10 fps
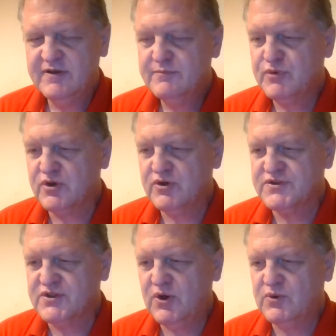plurals
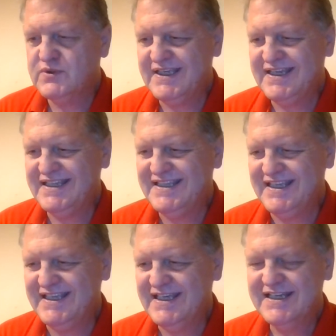go
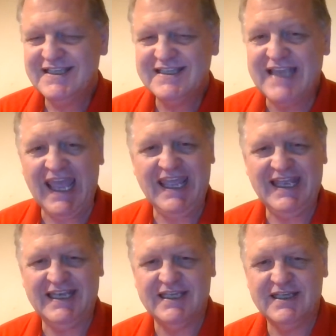D,
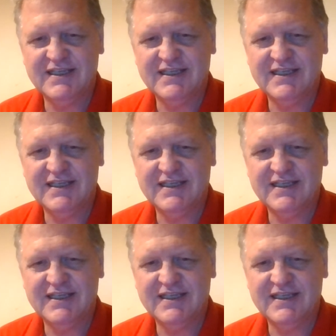den,